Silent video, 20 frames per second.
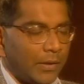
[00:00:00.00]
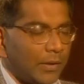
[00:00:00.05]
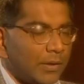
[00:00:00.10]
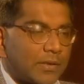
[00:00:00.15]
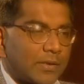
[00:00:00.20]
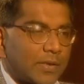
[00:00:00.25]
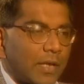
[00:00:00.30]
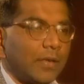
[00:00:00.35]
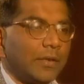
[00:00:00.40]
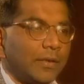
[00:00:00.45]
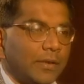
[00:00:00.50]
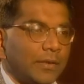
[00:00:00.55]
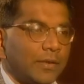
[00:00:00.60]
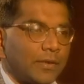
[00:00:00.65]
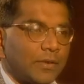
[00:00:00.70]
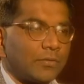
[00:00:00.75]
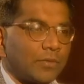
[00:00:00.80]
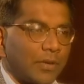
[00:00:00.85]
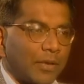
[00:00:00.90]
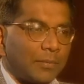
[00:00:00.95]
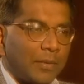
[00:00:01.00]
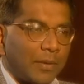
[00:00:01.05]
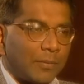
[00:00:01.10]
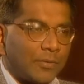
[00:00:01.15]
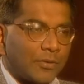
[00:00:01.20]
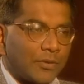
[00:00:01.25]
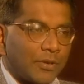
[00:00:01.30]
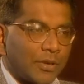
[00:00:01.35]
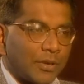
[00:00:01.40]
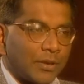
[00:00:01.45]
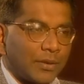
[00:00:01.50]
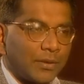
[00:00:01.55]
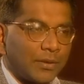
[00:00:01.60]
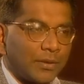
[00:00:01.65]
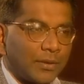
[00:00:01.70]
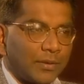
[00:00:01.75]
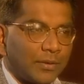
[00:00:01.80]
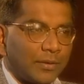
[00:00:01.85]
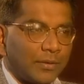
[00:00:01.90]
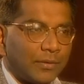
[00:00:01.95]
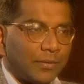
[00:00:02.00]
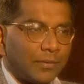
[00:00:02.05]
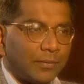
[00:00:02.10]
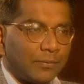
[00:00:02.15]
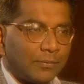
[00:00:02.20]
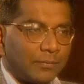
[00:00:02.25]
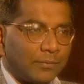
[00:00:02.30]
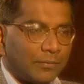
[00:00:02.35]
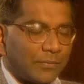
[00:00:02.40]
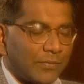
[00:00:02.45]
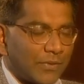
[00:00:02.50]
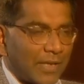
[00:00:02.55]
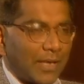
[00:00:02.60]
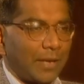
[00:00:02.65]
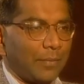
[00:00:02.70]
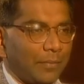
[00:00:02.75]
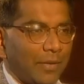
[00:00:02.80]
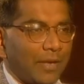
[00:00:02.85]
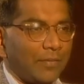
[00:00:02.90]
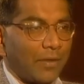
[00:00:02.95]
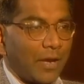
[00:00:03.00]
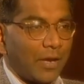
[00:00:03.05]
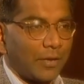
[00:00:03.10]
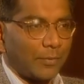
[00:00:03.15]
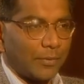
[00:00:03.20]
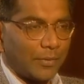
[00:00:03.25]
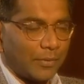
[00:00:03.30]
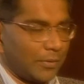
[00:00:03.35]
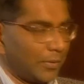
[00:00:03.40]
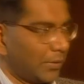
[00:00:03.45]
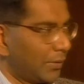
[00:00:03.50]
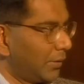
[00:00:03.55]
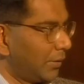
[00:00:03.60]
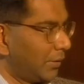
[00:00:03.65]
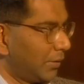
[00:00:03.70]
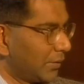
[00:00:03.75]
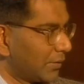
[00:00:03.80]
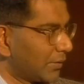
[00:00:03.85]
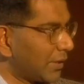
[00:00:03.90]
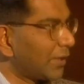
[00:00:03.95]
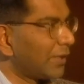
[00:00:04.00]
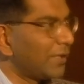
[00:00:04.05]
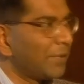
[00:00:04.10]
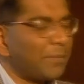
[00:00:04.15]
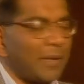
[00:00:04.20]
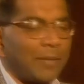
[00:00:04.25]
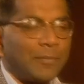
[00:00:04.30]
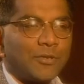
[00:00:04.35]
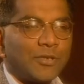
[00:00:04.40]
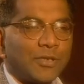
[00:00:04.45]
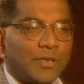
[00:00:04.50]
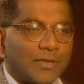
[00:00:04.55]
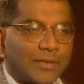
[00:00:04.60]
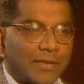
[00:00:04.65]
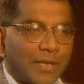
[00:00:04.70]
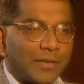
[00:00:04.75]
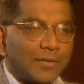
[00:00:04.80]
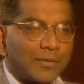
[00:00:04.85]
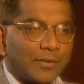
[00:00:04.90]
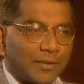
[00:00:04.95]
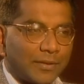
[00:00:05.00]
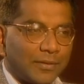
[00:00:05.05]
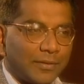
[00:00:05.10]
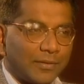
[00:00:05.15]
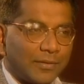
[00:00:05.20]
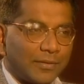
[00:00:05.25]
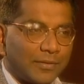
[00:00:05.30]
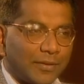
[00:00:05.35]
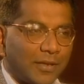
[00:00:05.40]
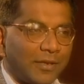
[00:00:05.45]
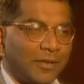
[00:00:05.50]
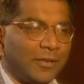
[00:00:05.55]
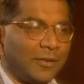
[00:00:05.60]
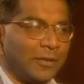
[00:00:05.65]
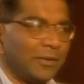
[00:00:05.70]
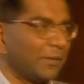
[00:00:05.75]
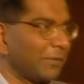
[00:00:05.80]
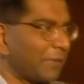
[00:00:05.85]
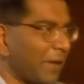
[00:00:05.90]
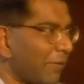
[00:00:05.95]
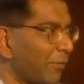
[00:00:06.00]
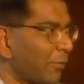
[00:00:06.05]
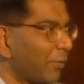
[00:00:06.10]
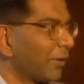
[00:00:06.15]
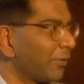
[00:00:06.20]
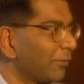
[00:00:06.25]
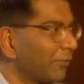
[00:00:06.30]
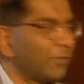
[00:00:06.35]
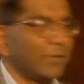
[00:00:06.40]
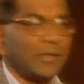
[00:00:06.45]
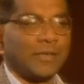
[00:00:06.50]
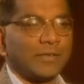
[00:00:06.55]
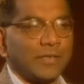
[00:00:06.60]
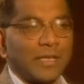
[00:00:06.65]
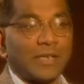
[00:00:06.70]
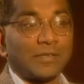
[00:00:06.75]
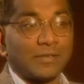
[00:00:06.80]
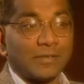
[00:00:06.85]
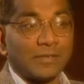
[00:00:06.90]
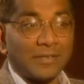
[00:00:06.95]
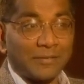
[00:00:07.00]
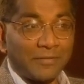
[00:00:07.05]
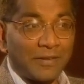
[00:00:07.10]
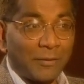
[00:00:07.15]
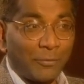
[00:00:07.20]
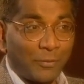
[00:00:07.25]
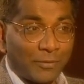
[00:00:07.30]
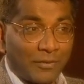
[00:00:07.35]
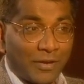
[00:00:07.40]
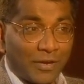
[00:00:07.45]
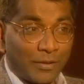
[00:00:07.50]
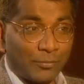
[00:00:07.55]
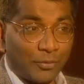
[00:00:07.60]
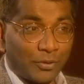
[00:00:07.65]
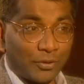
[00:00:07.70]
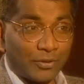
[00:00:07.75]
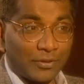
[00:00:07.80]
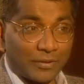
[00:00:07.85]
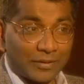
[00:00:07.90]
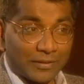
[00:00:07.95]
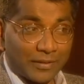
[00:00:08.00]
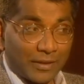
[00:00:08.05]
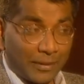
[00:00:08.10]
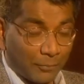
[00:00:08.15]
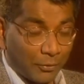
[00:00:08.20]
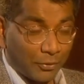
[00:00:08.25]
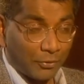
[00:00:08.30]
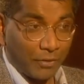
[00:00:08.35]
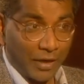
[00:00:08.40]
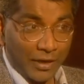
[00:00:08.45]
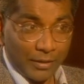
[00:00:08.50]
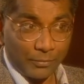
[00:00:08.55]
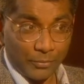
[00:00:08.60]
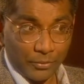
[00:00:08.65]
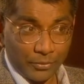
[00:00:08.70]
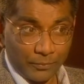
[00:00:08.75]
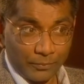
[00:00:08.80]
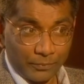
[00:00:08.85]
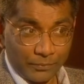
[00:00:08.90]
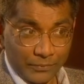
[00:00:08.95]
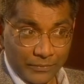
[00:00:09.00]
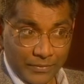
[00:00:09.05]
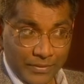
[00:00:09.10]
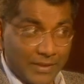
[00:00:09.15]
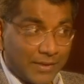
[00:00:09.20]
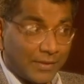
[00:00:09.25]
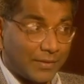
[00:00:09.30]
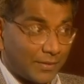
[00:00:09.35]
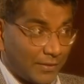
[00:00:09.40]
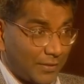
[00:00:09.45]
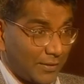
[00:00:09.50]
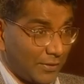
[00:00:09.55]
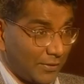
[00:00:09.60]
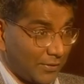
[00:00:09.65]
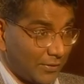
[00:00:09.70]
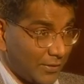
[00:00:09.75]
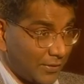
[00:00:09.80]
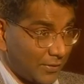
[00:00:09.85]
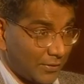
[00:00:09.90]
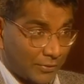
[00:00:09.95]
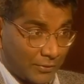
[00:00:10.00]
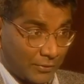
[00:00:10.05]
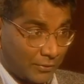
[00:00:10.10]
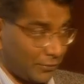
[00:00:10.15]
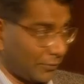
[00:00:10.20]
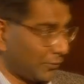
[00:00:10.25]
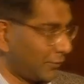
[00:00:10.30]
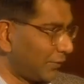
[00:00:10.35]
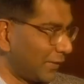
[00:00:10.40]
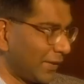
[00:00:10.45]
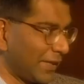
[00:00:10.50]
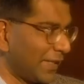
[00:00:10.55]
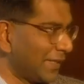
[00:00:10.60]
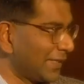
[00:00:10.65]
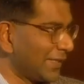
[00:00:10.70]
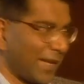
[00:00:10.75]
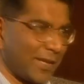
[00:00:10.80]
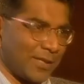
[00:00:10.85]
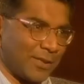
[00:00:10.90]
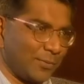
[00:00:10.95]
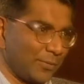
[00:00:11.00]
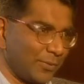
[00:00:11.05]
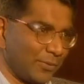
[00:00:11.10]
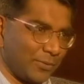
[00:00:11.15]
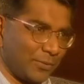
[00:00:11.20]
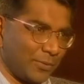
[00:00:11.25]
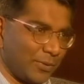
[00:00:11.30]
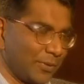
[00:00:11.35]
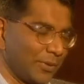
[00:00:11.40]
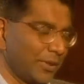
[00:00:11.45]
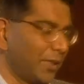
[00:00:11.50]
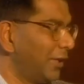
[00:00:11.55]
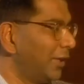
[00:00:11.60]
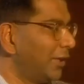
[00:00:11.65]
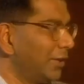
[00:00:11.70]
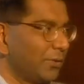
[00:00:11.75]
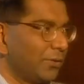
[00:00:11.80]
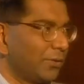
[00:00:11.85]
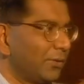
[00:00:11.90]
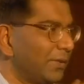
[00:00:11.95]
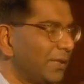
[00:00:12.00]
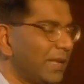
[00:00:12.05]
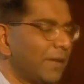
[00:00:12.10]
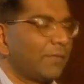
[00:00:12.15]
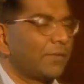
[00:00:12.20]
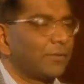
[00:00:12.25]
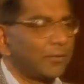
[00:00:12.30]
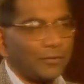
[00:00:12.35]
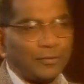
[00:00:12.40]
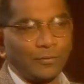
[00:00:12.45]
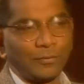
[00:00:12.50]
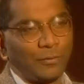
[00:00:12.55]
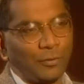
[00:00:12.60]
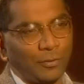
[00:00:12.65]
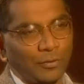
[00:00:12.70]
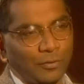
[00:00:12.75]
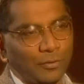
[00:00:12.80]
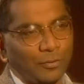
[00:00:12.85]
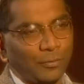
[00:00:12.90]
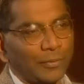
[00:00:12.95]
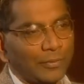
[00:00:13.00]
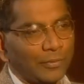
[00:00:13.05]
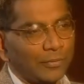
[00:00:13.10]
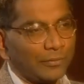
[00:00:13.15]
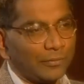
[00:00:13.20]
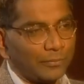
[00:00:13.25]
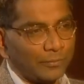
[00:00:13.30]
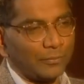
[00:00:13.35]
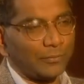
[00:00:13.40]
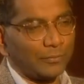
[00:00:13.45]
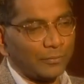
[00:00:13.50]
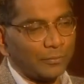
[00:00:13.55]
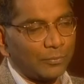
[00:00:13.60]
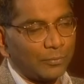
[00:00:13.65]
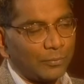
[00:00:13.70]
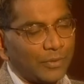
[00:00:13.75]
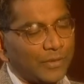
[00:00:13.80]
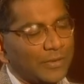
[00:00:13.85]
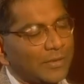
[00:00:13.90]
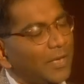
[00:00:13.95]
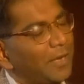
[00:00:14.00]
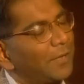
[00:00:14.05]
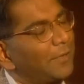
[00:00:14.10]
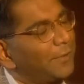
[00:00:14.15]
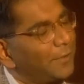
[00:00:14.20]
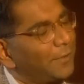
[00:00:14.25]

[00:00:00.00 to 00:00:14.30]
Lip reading: Suddenly, there's a trade publishing setup, environment. Suddenly, publishing is sexy. Suddenly, everyone feels, yes, if I want to write a book, I'm going to write a book. These are the things. These are the little intangibles which you never sort of thought of when we started